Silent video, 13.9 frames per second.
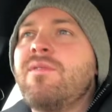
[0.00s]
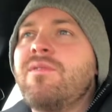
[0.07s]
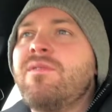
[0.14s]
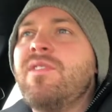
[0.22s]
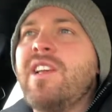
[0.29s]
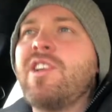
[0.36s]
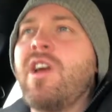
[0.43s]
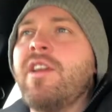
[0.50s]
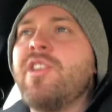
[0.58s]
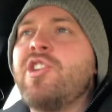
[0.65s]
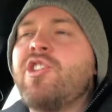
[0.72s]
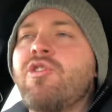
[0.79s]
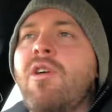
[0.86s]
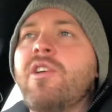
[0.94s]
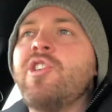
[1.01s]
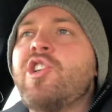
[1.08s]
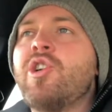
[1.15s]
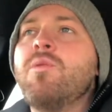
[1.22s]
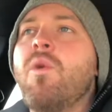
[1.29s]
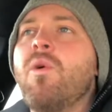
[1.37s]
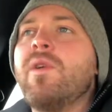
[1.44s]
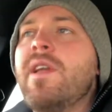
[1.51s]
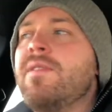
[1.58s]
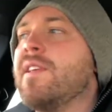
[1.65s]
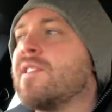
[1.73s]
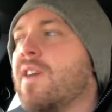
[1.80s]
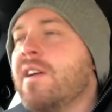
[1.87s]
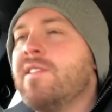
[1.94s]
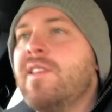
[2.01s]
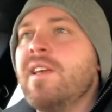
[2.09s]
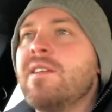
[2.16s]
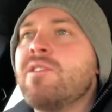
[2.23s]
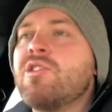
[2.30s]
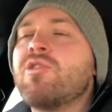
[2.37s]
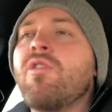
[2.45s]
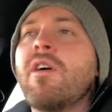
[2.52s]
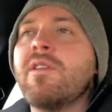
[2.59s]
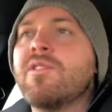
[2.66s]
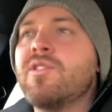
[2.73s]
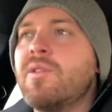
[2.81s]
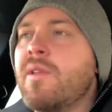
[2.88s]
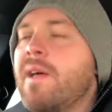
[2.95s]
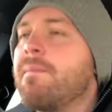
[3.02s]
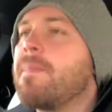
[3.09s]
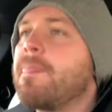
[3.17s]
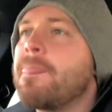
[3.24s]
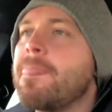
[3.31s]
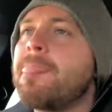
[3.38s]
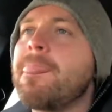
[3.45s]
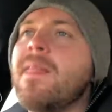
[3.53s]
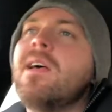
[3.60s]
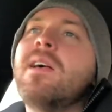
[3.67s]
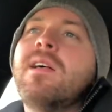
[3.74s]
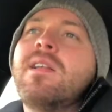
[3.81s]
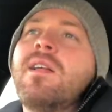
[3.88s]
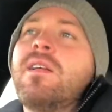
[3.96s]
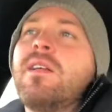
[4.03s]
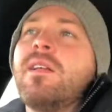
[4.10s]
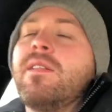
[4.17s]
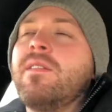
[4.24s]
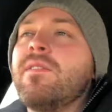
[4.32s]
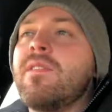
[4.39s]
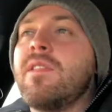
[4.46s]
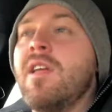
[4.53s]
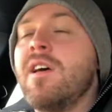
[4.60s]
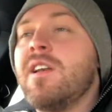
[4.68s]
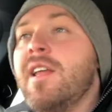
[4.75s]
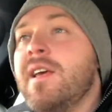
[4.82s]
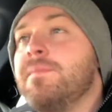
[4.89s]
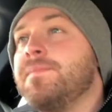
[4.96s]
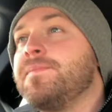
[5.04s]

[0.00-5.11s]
they kind of try and shoehorn in this idea. Try not to do that. Thirdly,